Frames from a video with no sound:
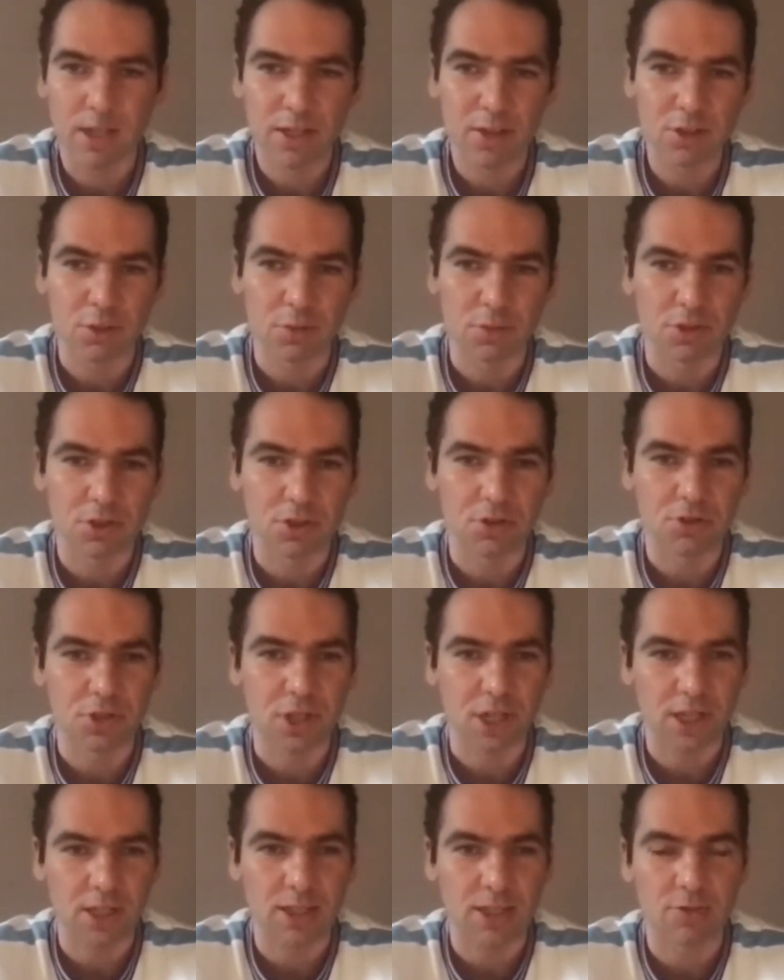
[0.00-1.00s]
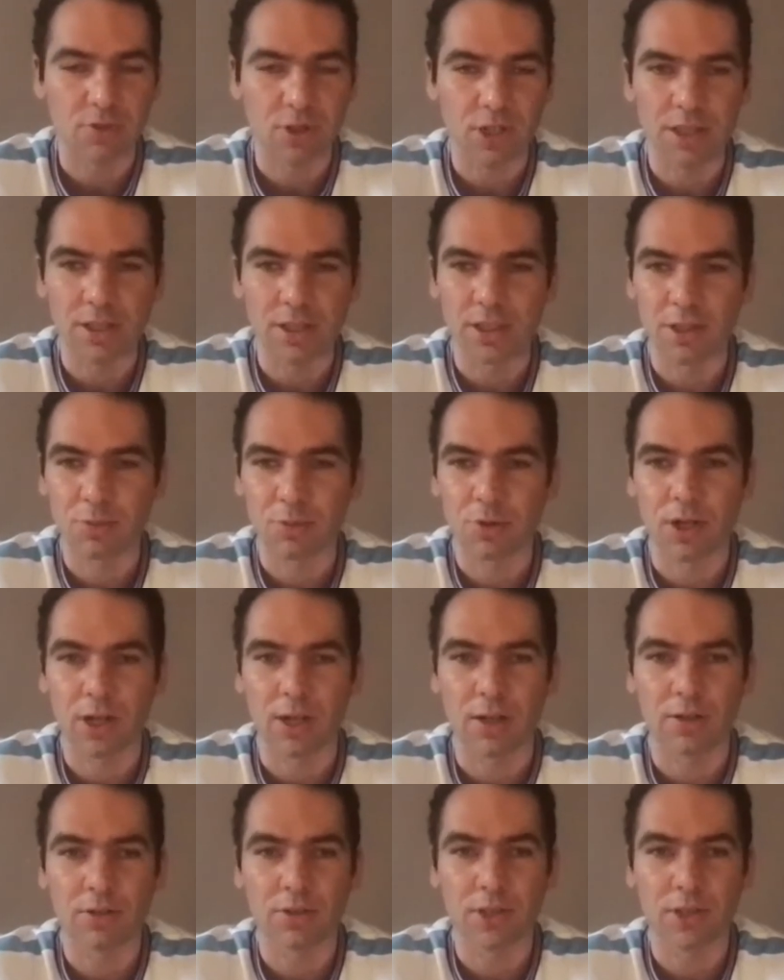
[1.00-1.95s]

Thomas Soucek, they really did us proud.